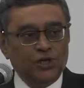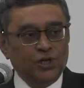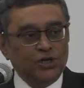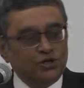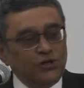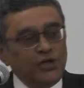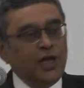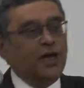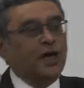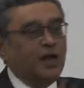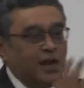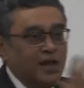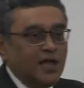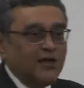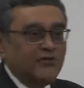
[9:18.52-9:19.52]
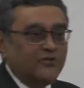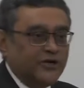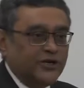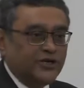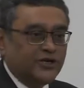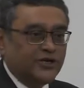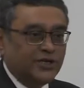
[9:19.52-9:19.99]
to the earlier
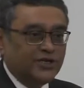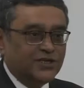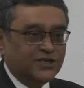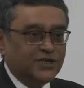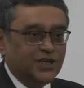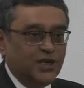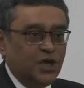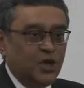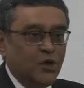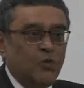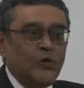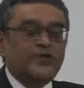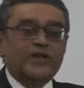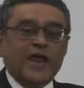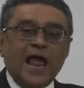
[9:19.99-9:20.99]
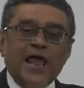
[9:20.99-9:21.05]
traditions which